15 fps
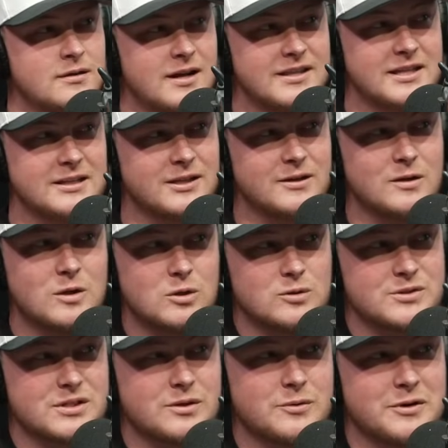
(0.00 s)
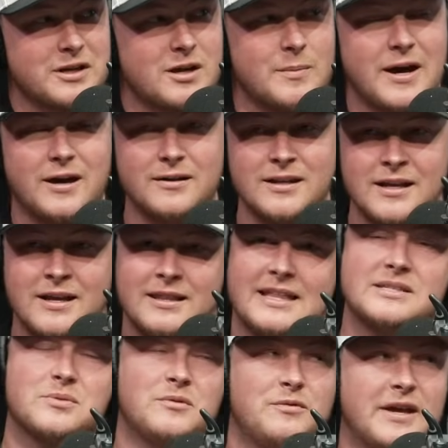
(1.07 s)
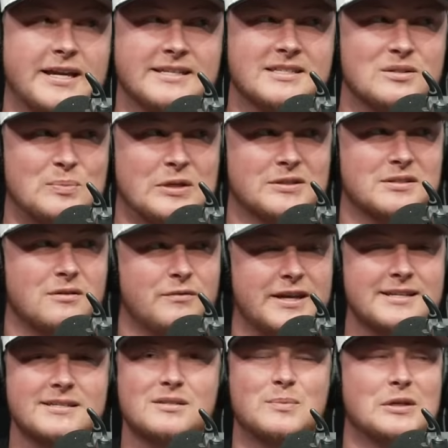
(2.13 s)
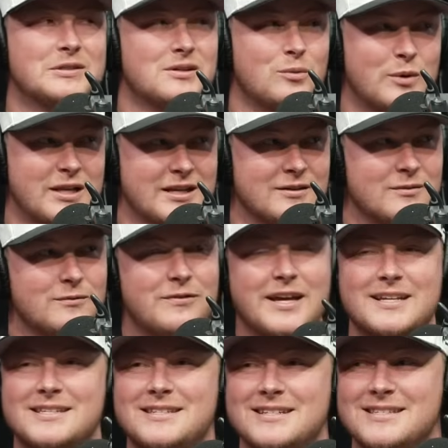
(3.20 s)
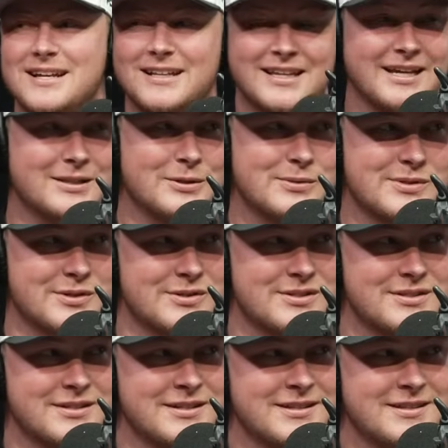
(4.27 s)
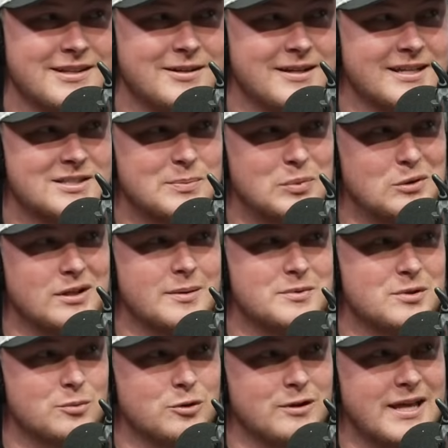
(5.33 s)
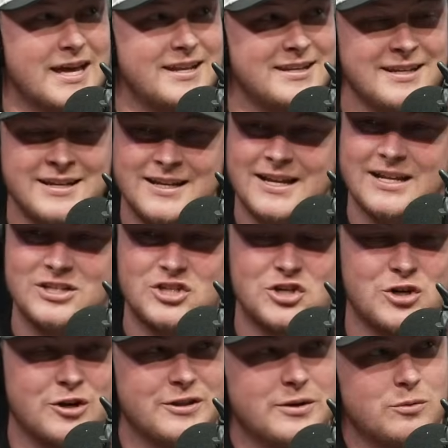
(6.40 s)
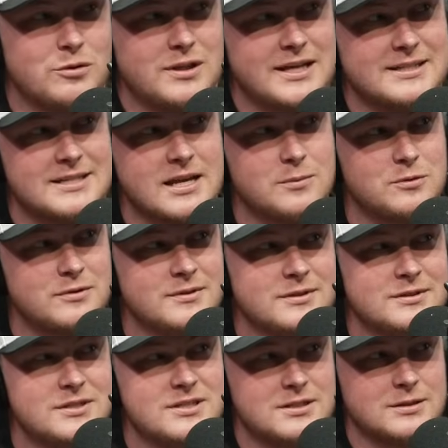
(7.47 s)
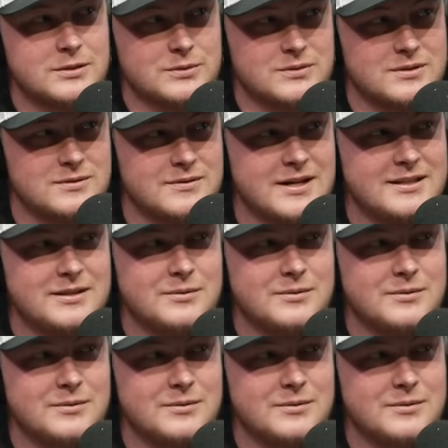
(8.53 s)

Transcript: I think a lot of locals are going to come out. That's what Vegas is built on. Vegas is built on winning. Vegas does not like losers. They don't like to pull up to roulette and cheer on their roulette table just to lose, right?